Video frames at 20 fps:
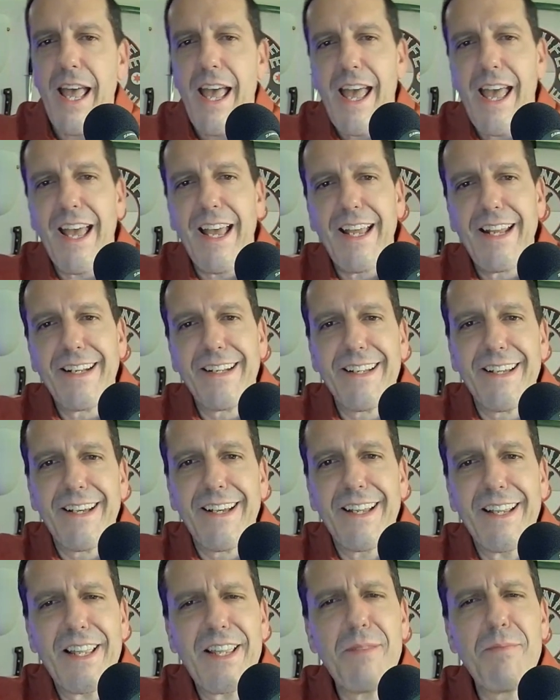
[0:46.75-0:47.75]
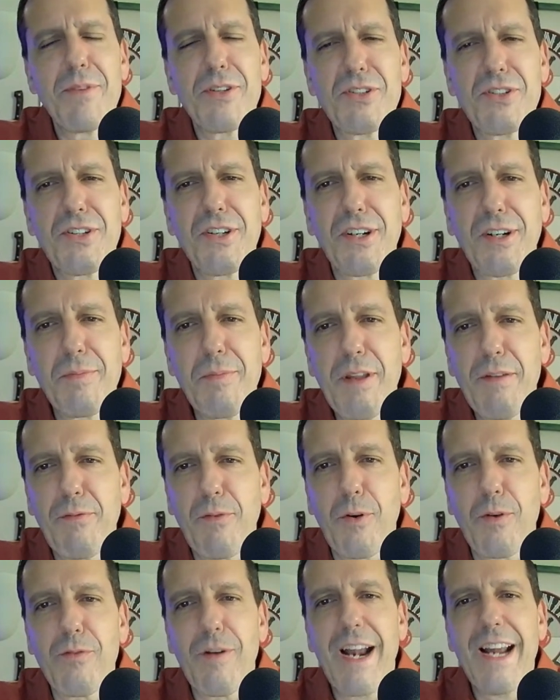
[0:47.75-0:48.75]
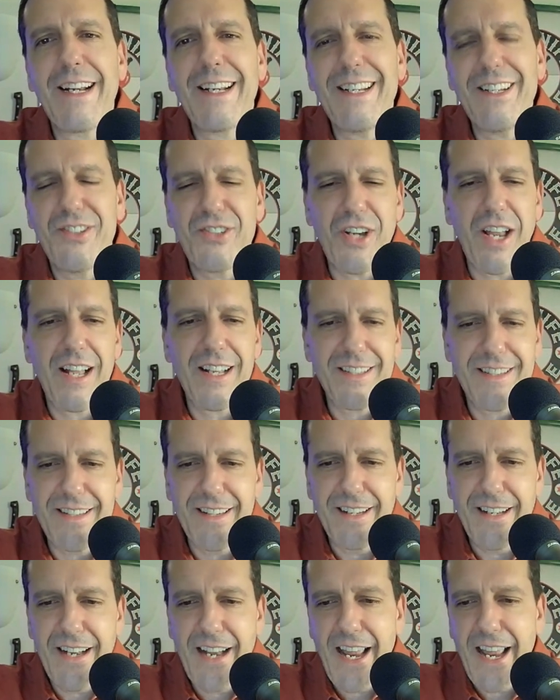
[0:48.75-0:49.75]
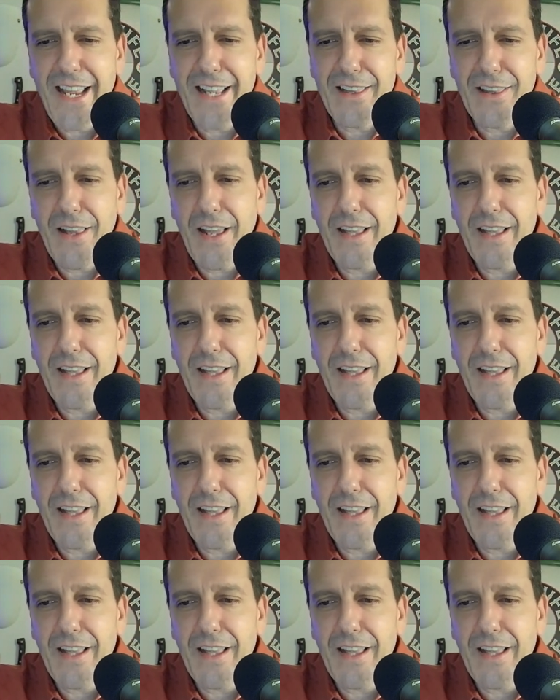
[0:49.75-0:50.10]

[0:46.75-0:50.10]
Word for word: And uh, he mistook me for Randy Johnson, a,